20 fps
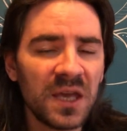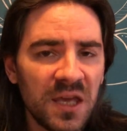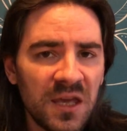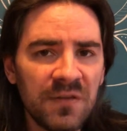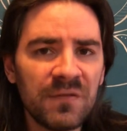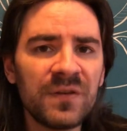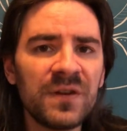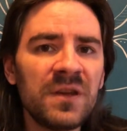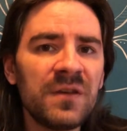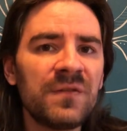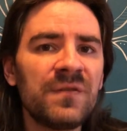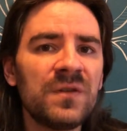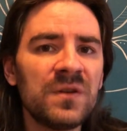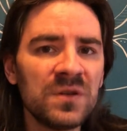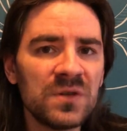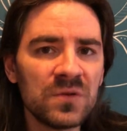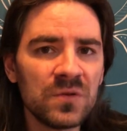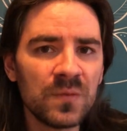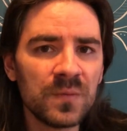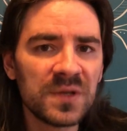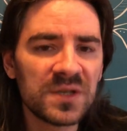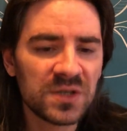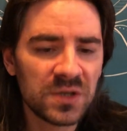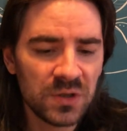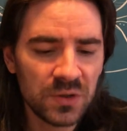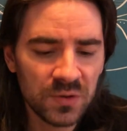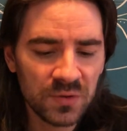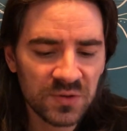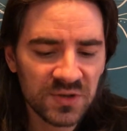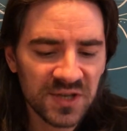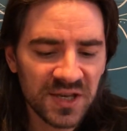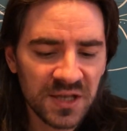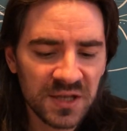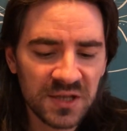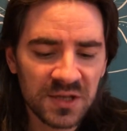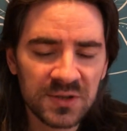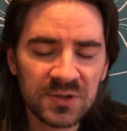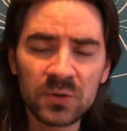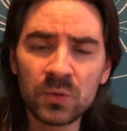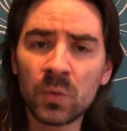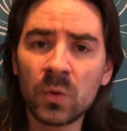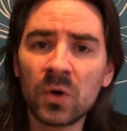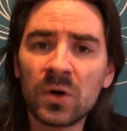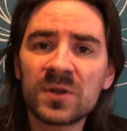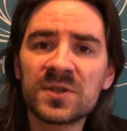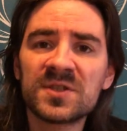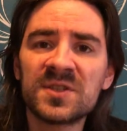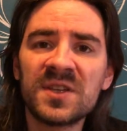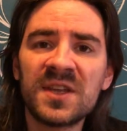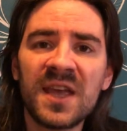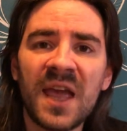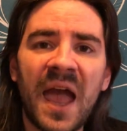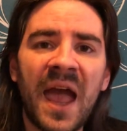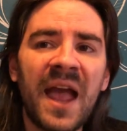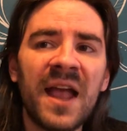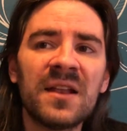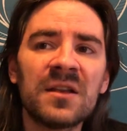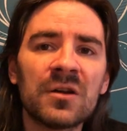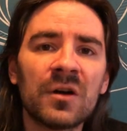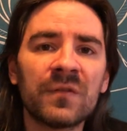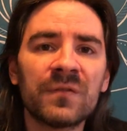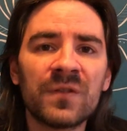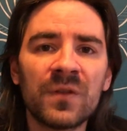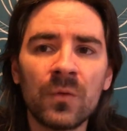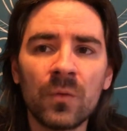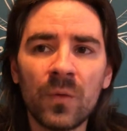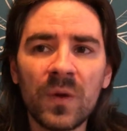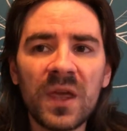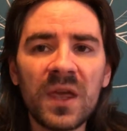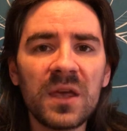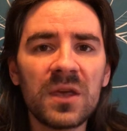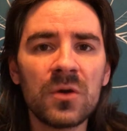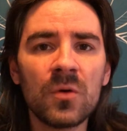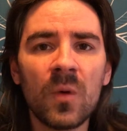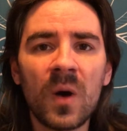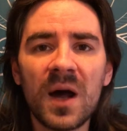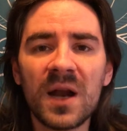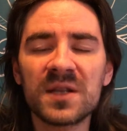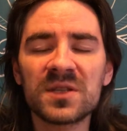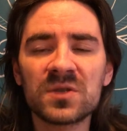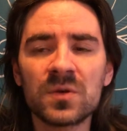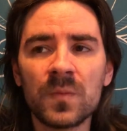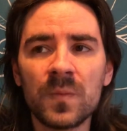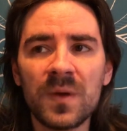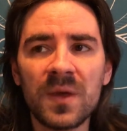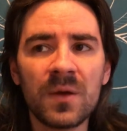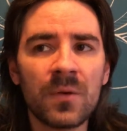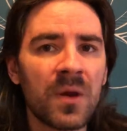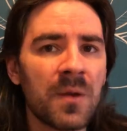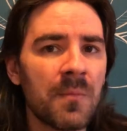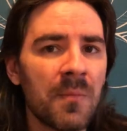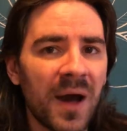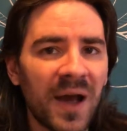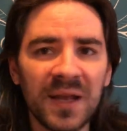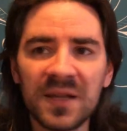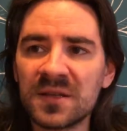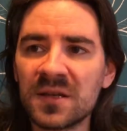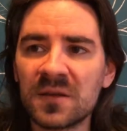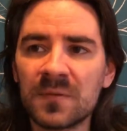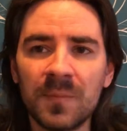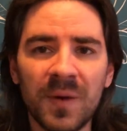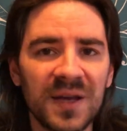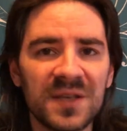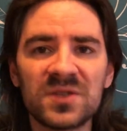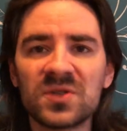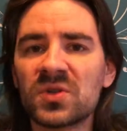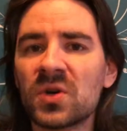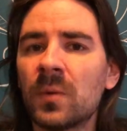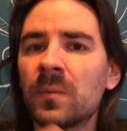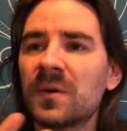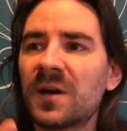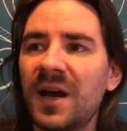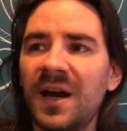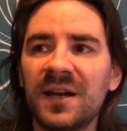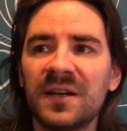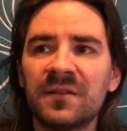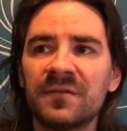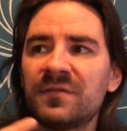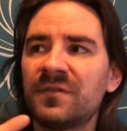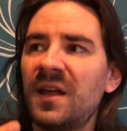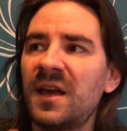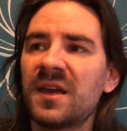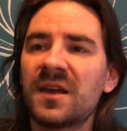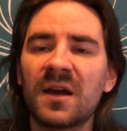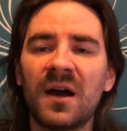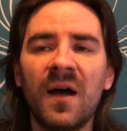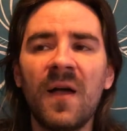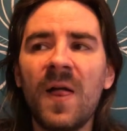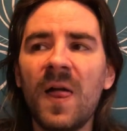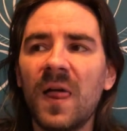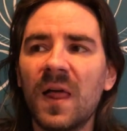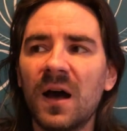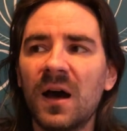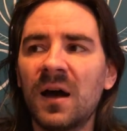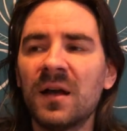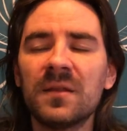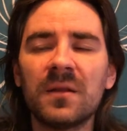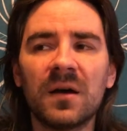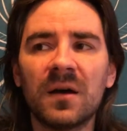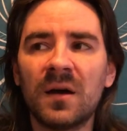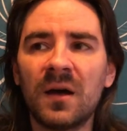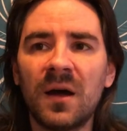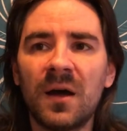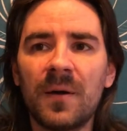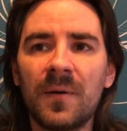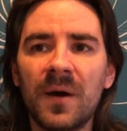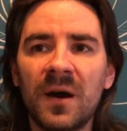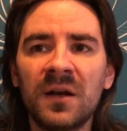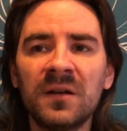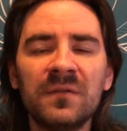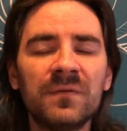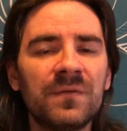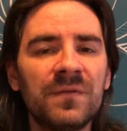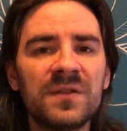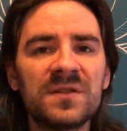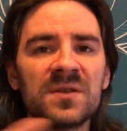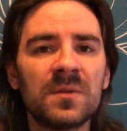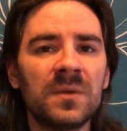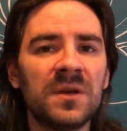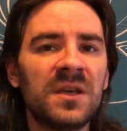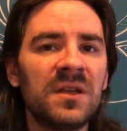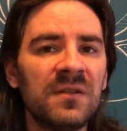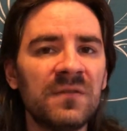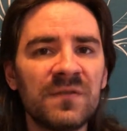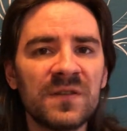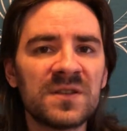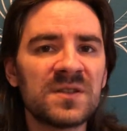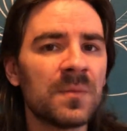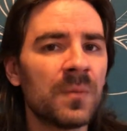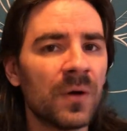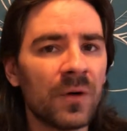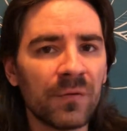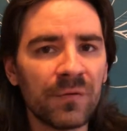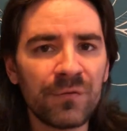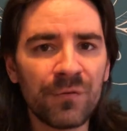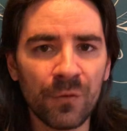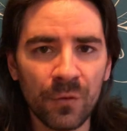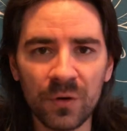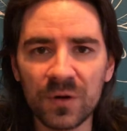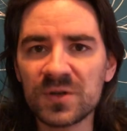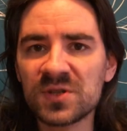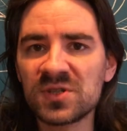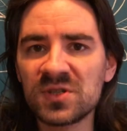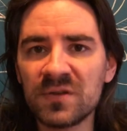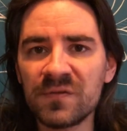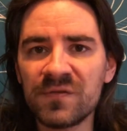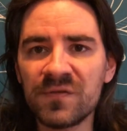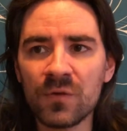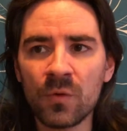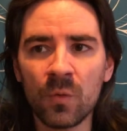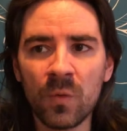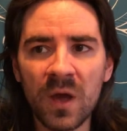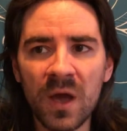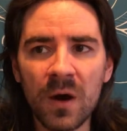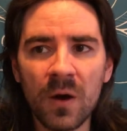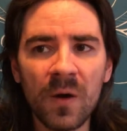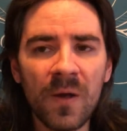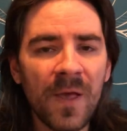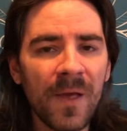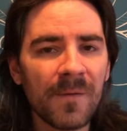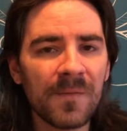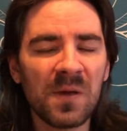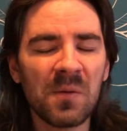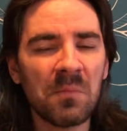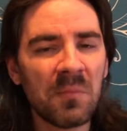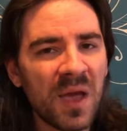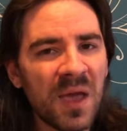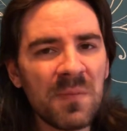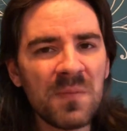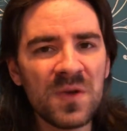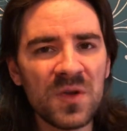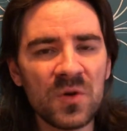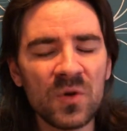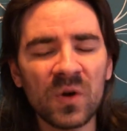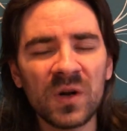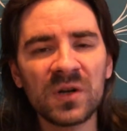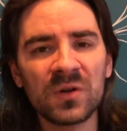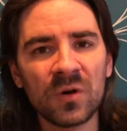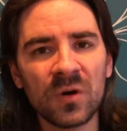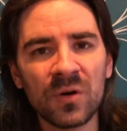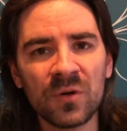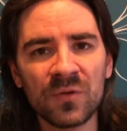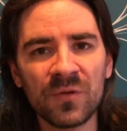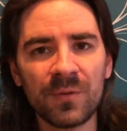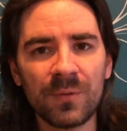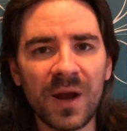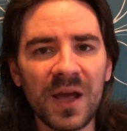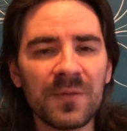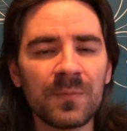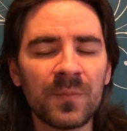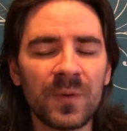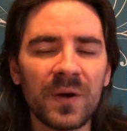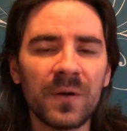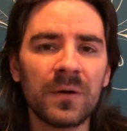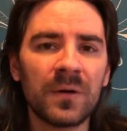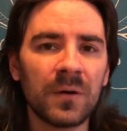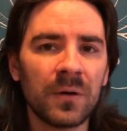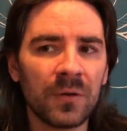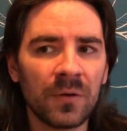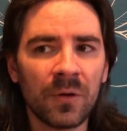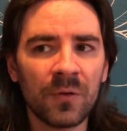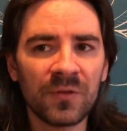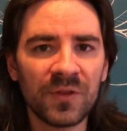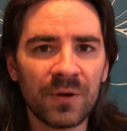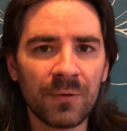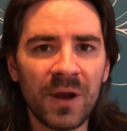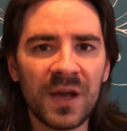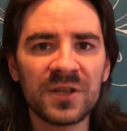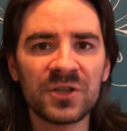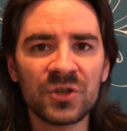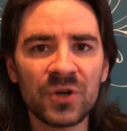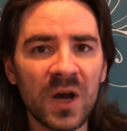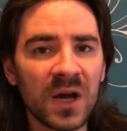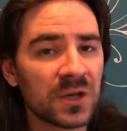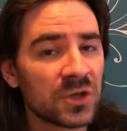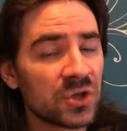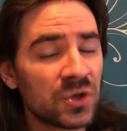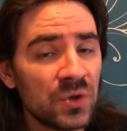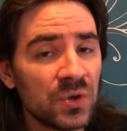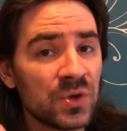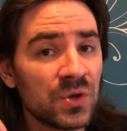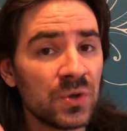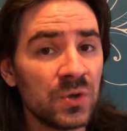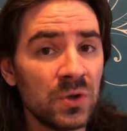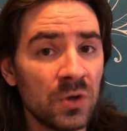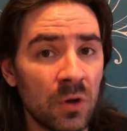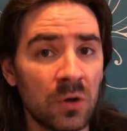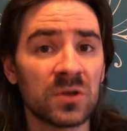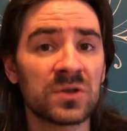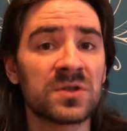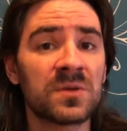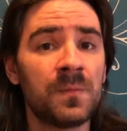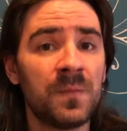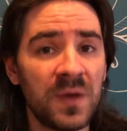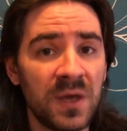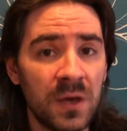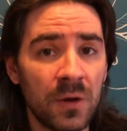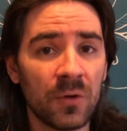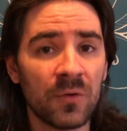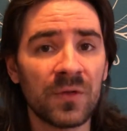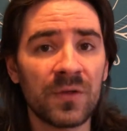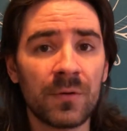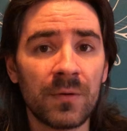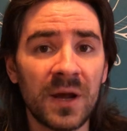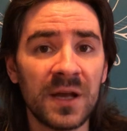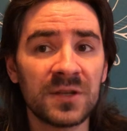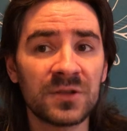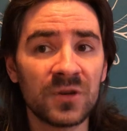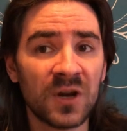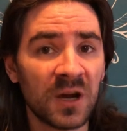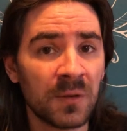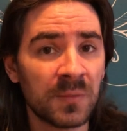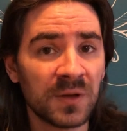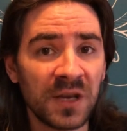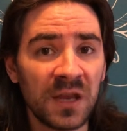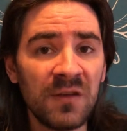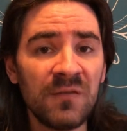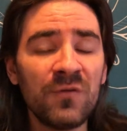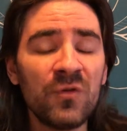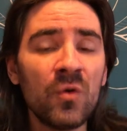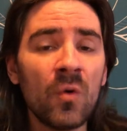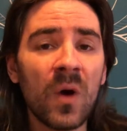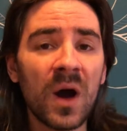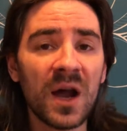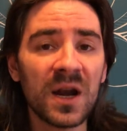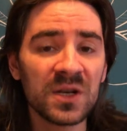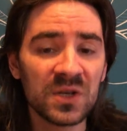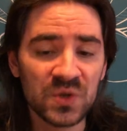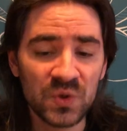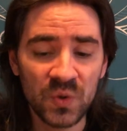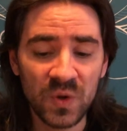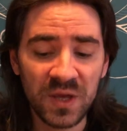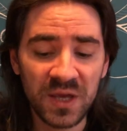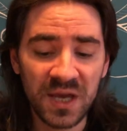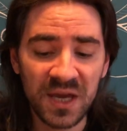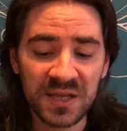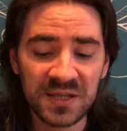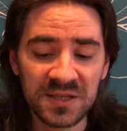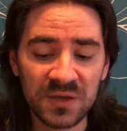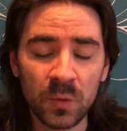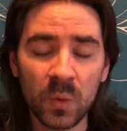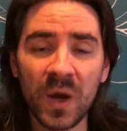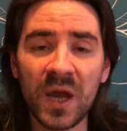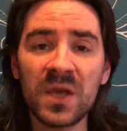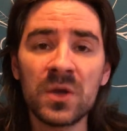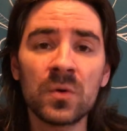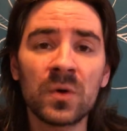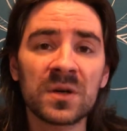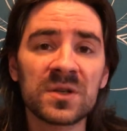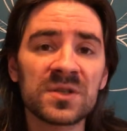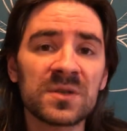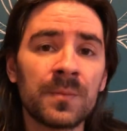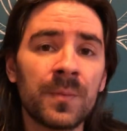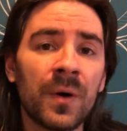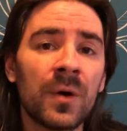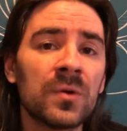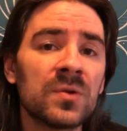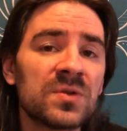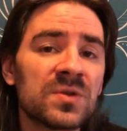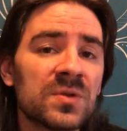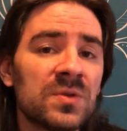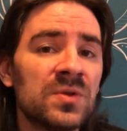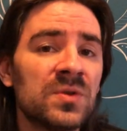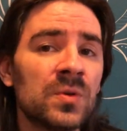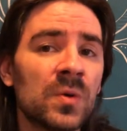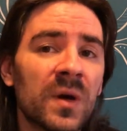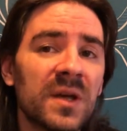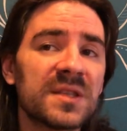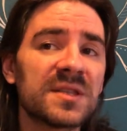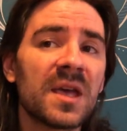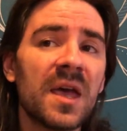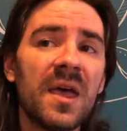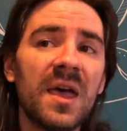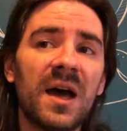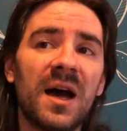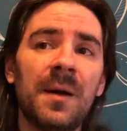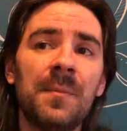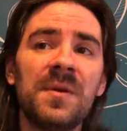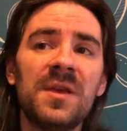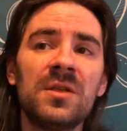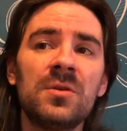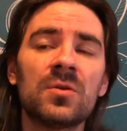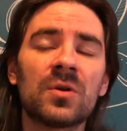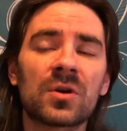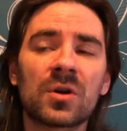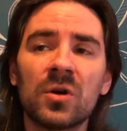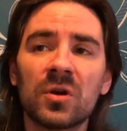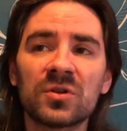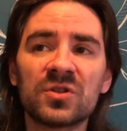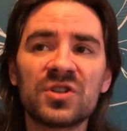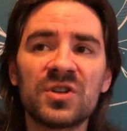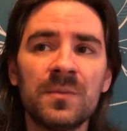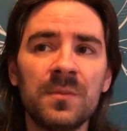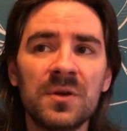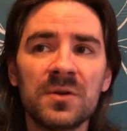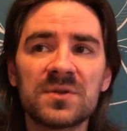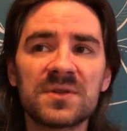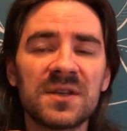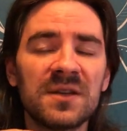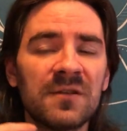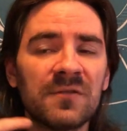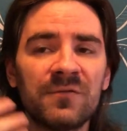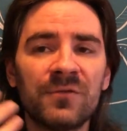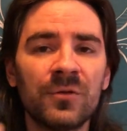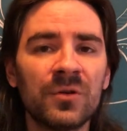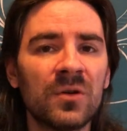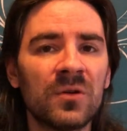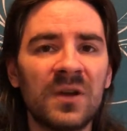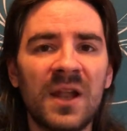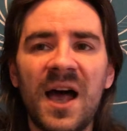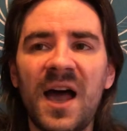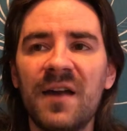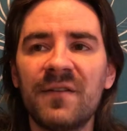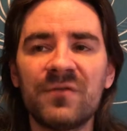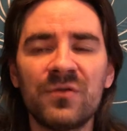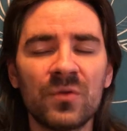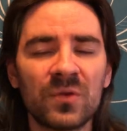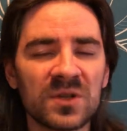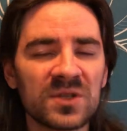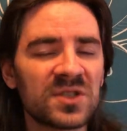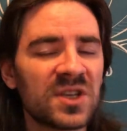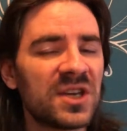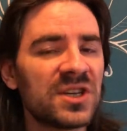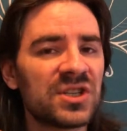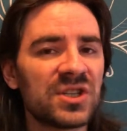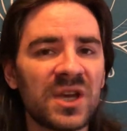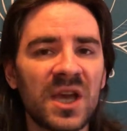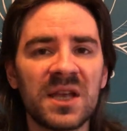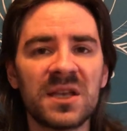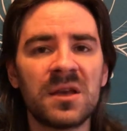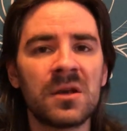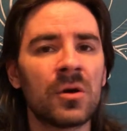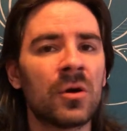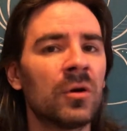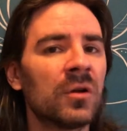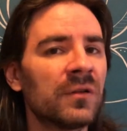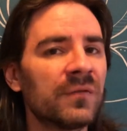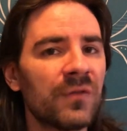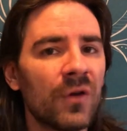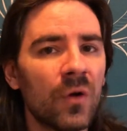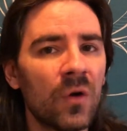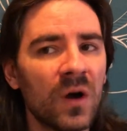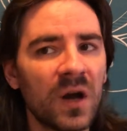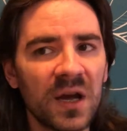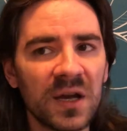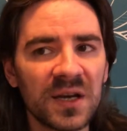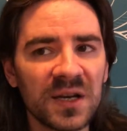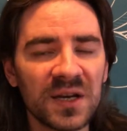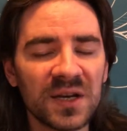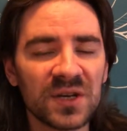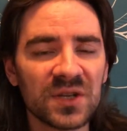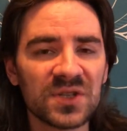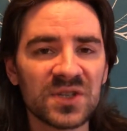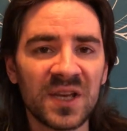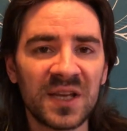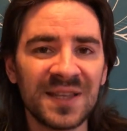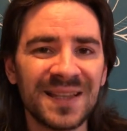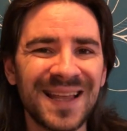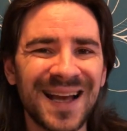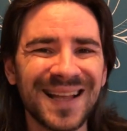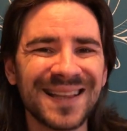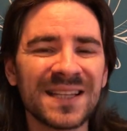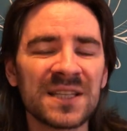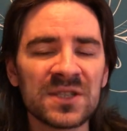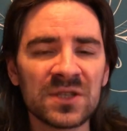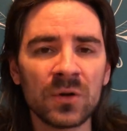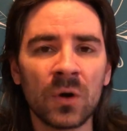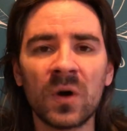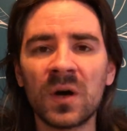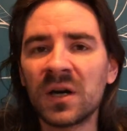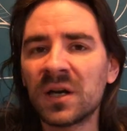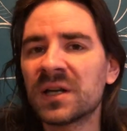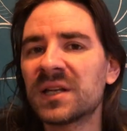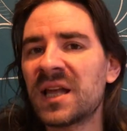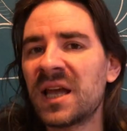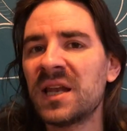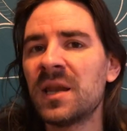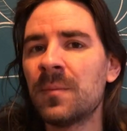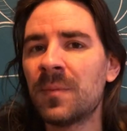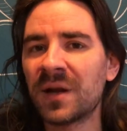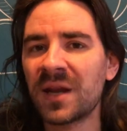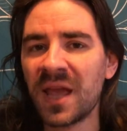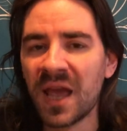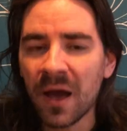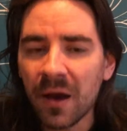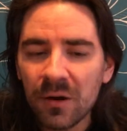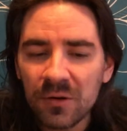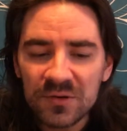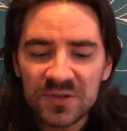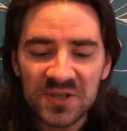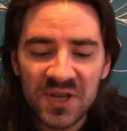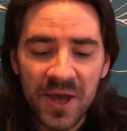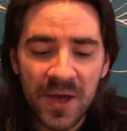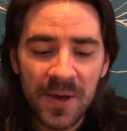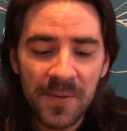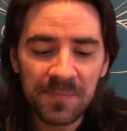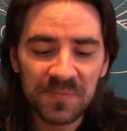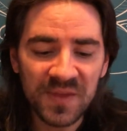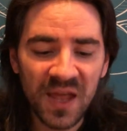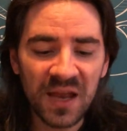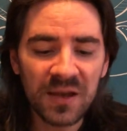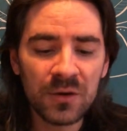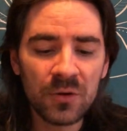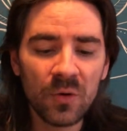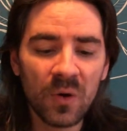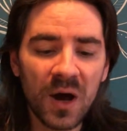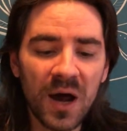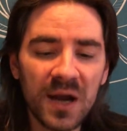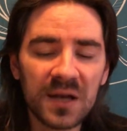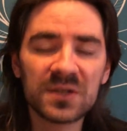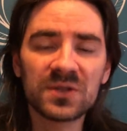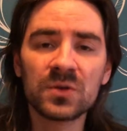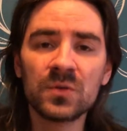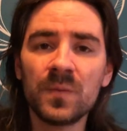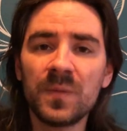even if you do misuse it, towards the end of the week, you are to be reminded by some kind of like a an uh, invisible force, if you will, that maybe you are not on the right uh, on the right track. Should you not be on the right track, but if you are doing it the way you are supposed to do it, I mean, you're contributing for your life, you are satiating all of your hungers, and that does not hurt anybody else. Then you are to